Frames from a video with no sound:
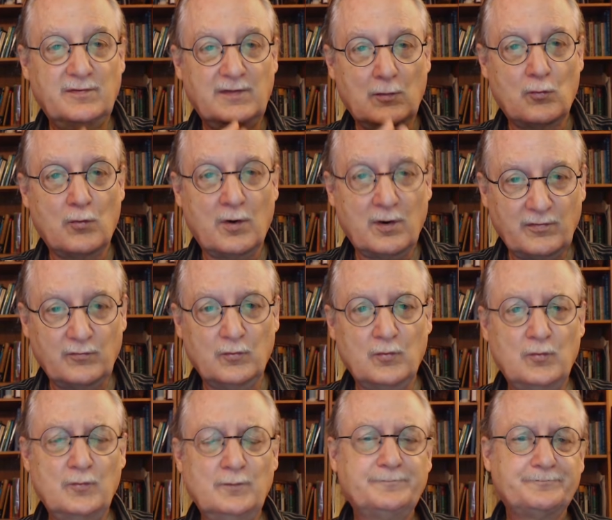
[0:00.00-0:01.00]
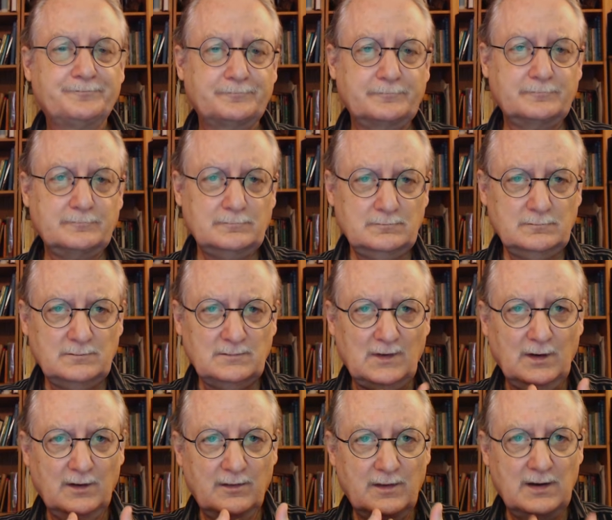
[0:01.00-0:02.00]
work through
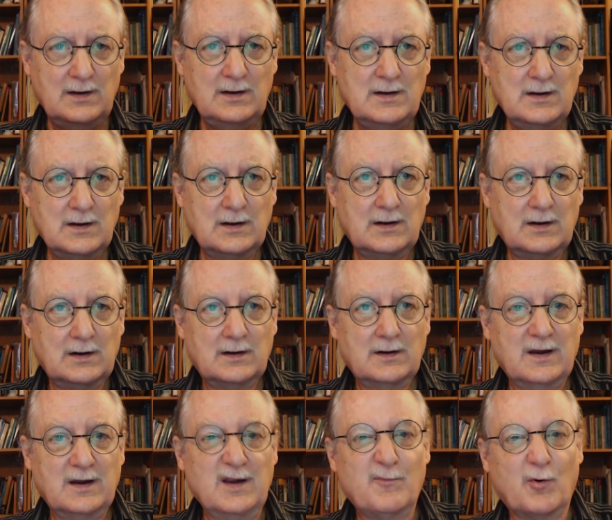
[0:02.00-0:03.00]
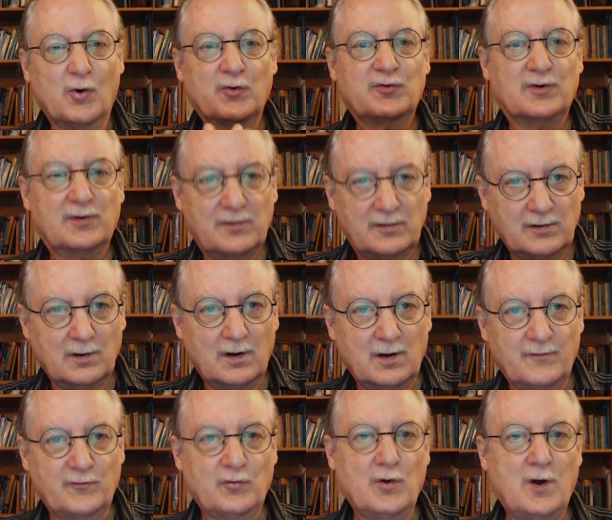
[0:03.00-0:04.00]
the emergence
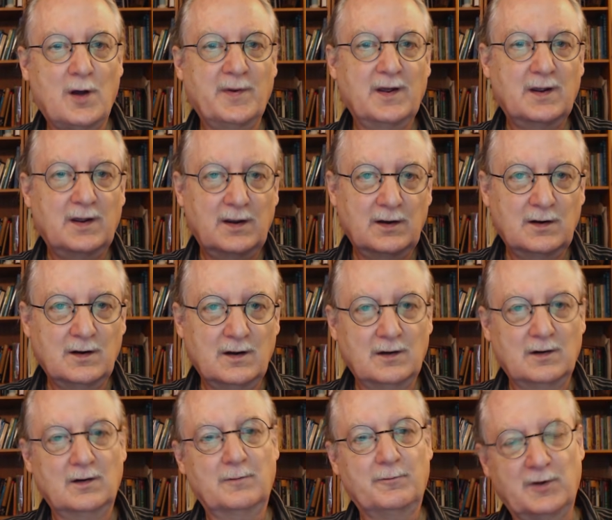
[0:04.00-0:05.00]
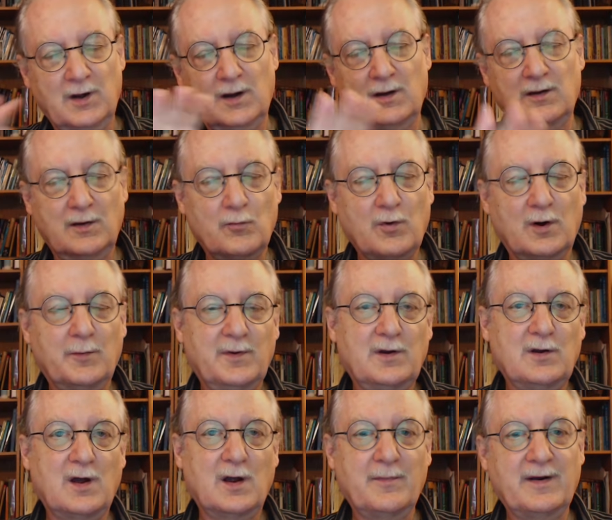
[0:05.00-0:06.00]
of trauma particularly we're going to be
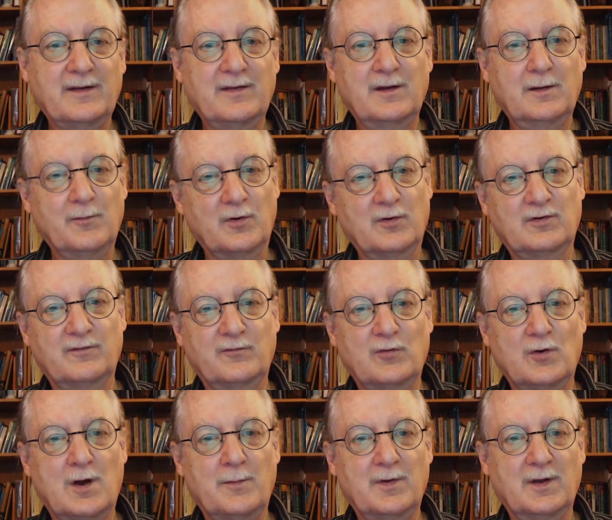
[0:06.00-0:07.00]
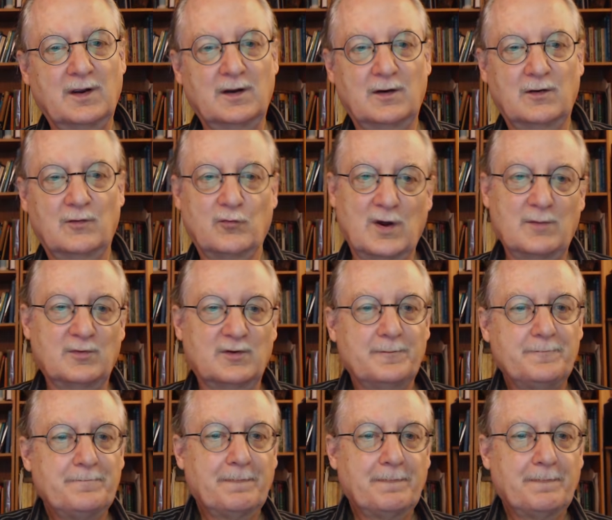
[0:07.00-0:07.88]
talking about the emergence of trauma in dreams.